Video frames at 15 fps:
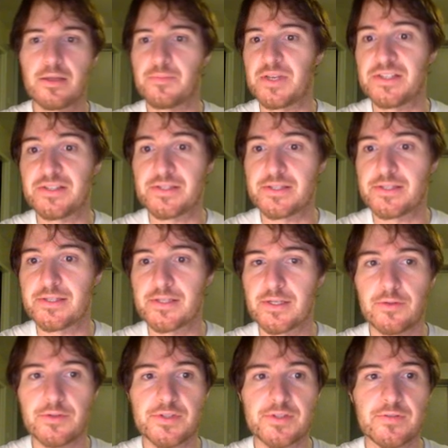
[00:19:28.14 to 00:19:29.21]
because this is
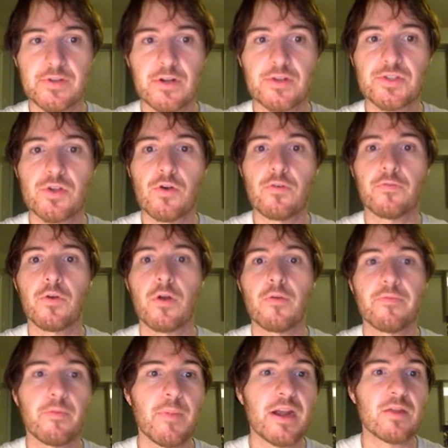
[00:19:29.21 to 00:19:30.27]
inclusive here. So
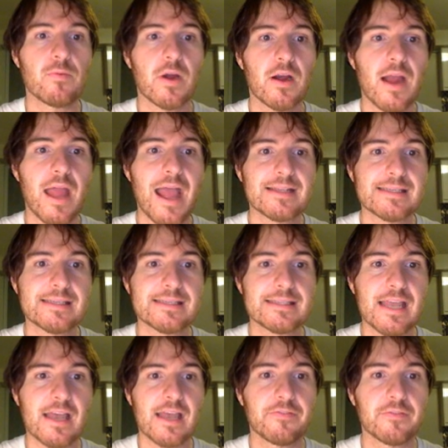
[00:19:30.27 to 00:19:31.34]
from anywhere, x is
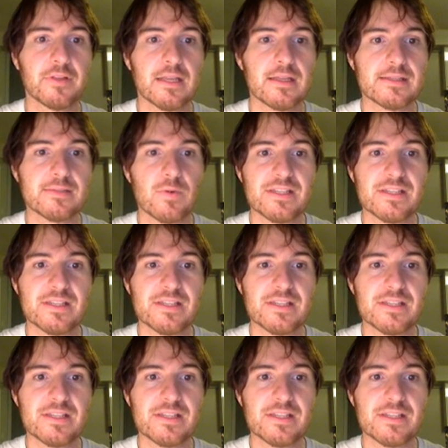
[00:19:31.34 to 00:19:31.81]
definitely,